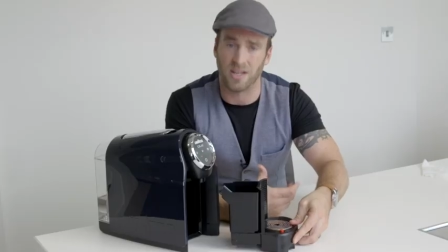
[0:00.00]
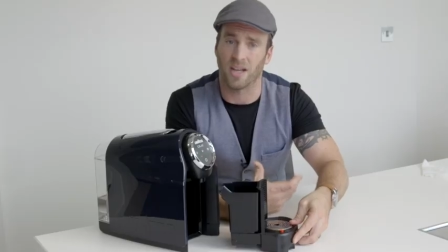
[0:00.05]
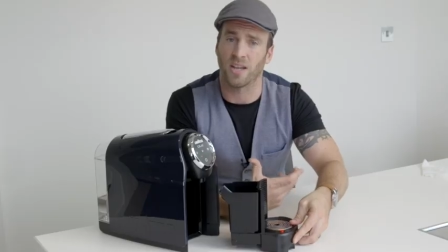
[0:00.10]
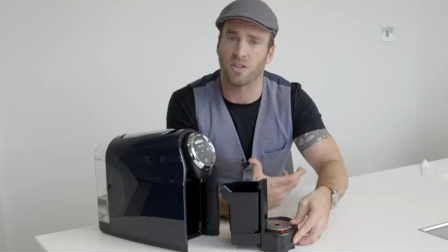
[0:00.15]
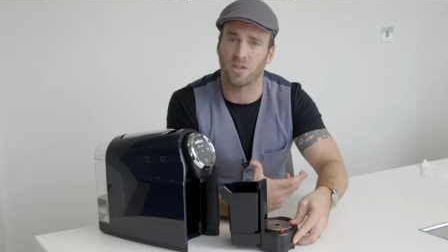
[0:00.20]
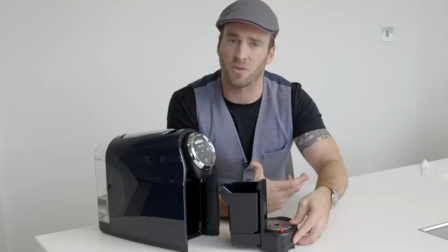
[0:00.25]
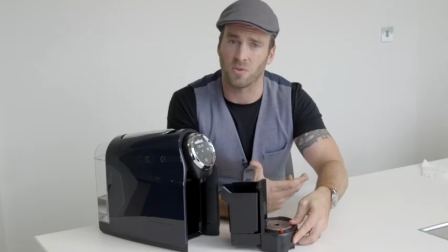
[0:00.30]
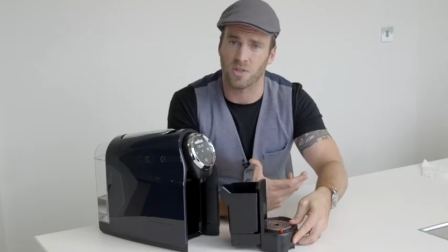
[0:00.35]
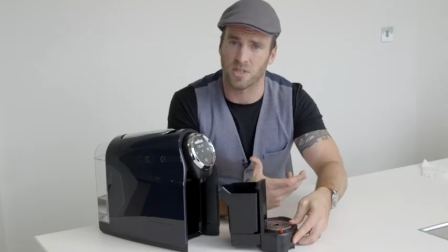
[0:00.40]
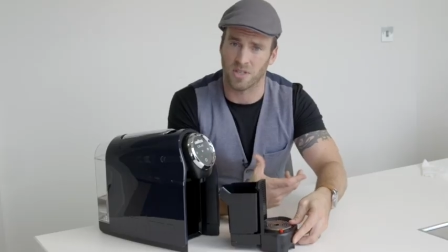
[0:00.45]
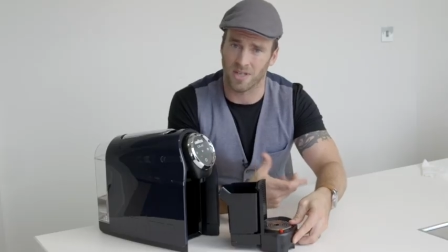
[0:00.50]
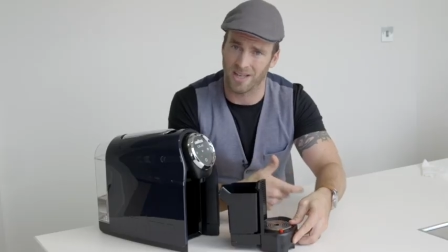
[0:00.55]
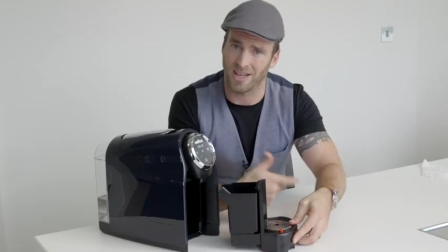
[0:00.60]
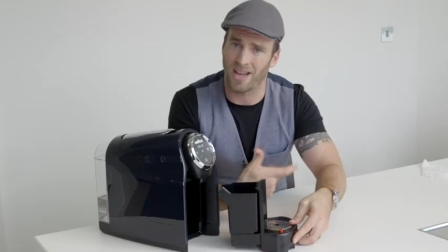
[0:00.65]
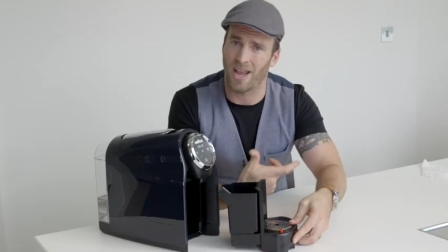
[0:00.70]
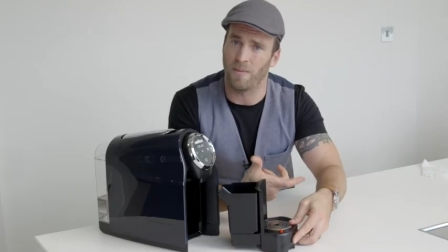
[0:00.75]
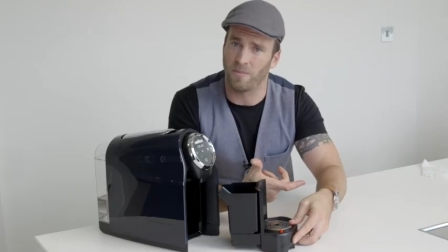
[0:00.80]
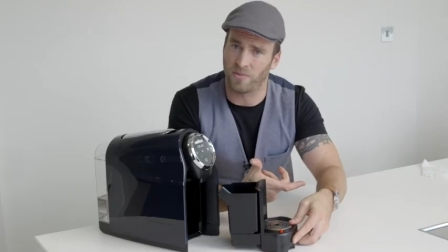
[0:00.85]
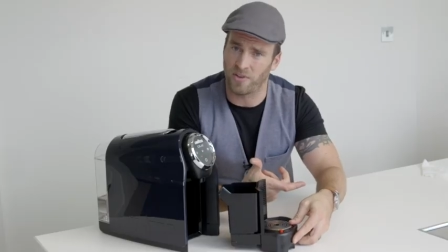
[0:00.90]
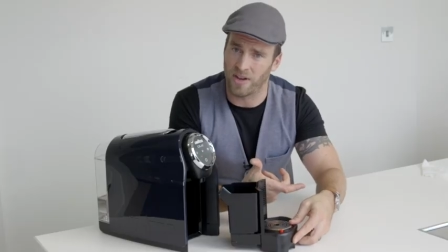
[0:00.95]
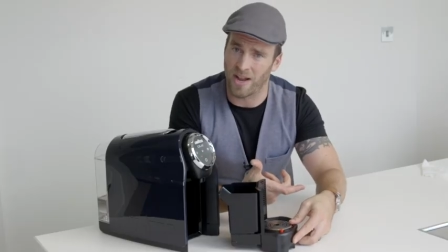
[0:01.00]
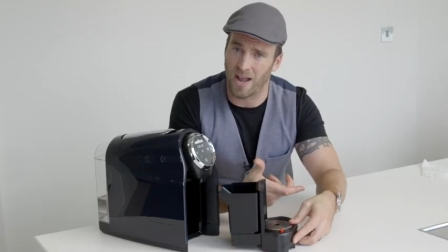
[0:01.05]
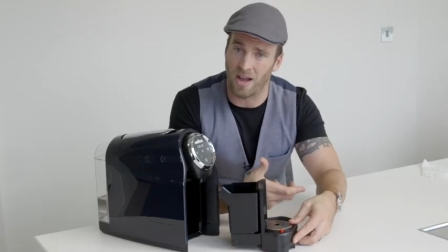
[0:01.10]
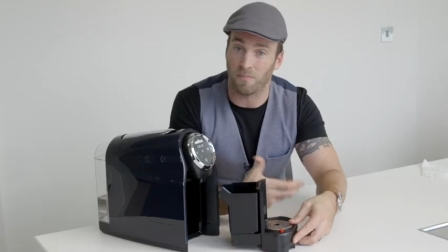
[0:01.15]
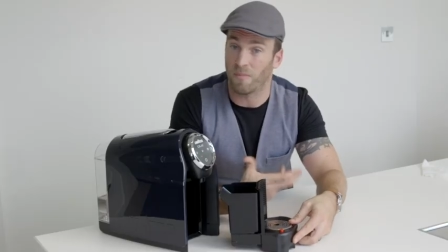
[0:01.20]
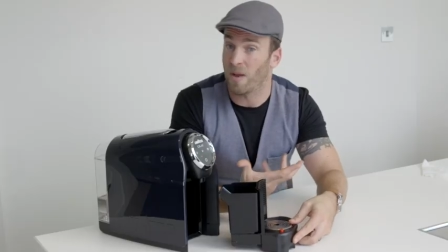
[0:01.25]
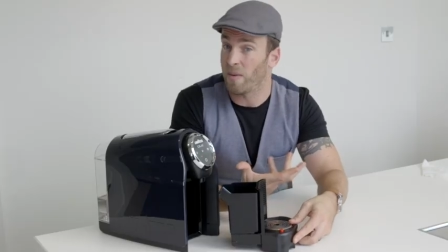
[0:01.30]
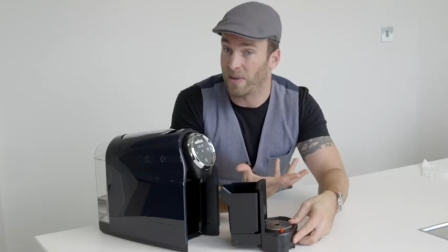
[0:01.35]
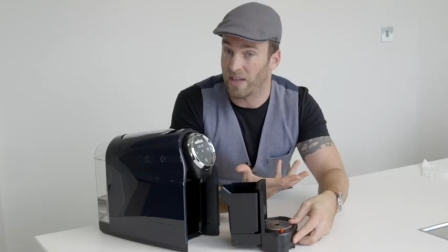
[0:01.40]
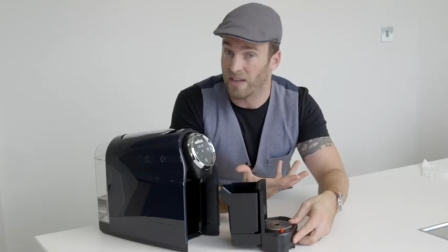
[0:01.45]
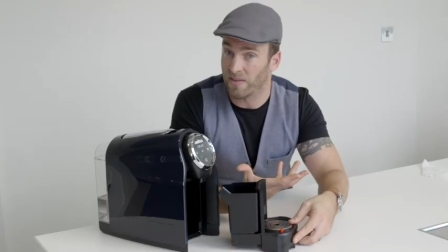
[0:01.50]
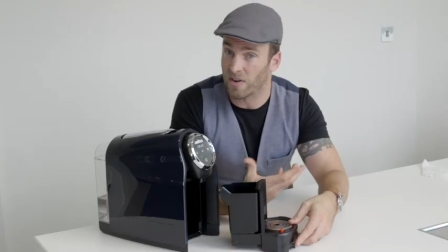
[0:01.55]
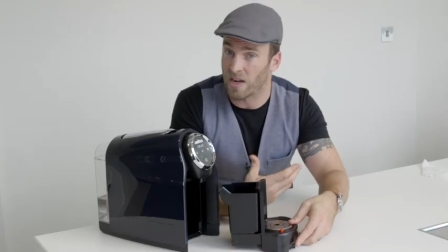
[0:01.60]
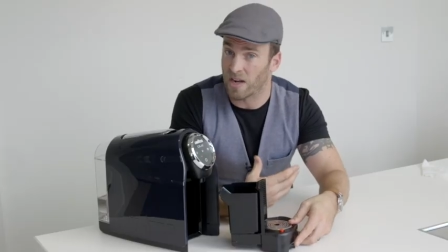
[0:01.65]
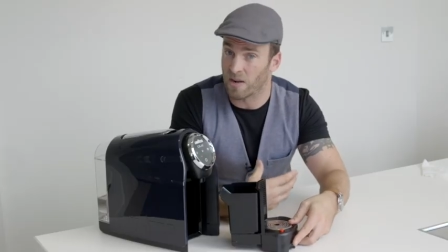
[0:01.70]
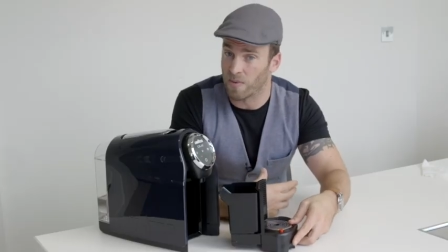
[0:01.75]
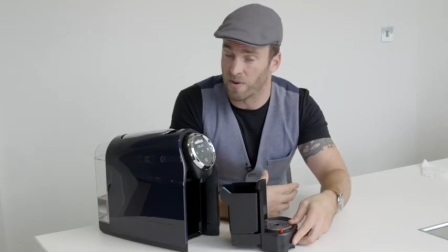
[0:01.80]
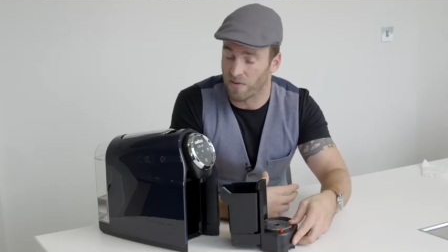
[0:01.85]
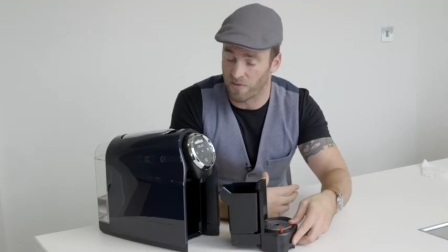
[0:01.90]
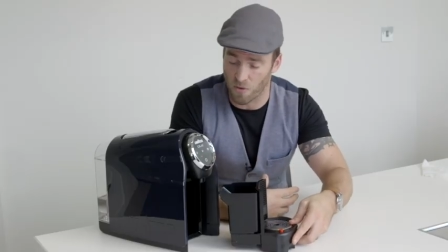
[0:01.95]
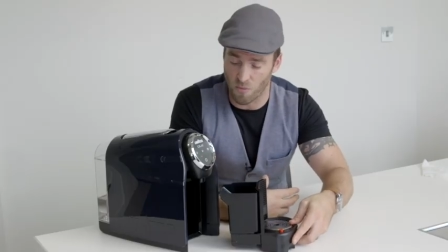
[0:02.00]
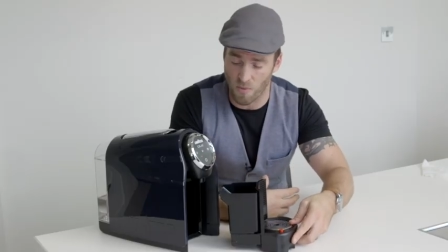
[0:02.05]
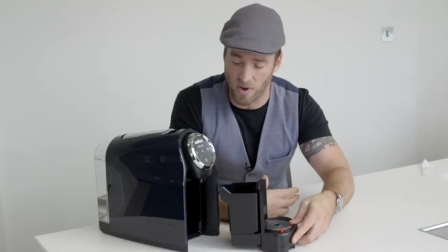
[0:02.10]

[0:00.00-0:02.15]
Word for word: take it to a sink, empty it out, maybe give it a little bit of a